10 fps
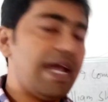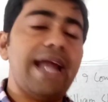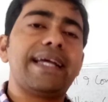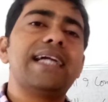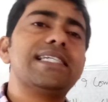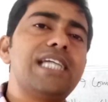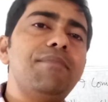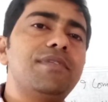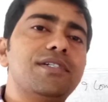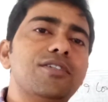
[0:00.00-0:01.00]
and gets
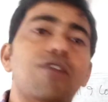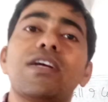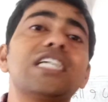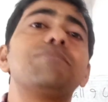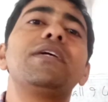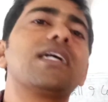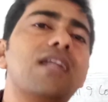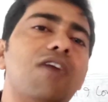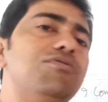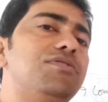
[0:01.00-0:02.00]
dimmed, overcast by the
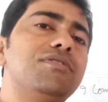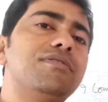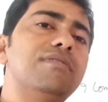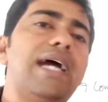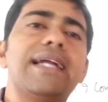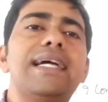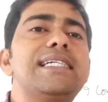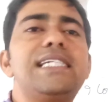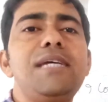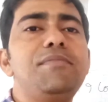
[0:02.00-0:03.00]
cloud and
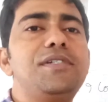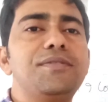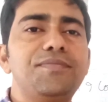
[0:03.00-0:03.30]
gets dimmed.